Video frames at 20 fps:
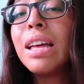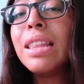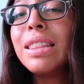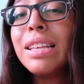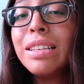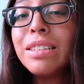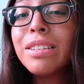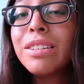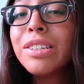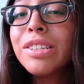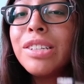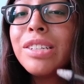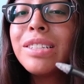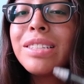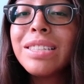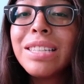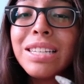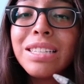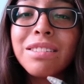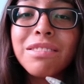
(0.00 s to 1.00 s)
And these are
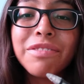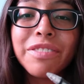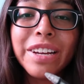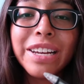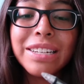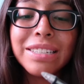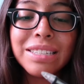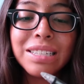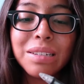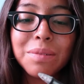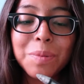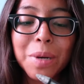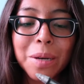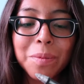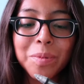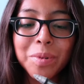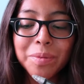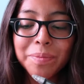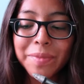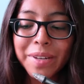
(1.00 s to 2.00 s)
just these fancy
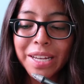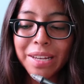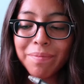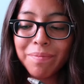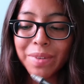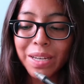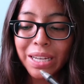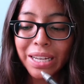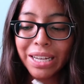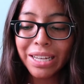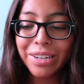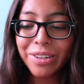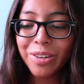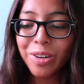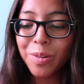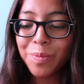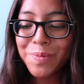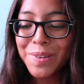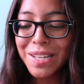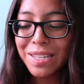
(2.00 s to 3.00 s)
Papermate
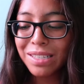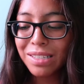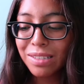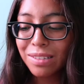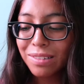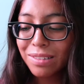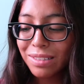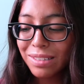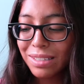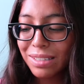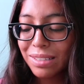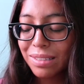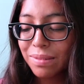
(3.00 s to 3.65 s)
mechanical pencils.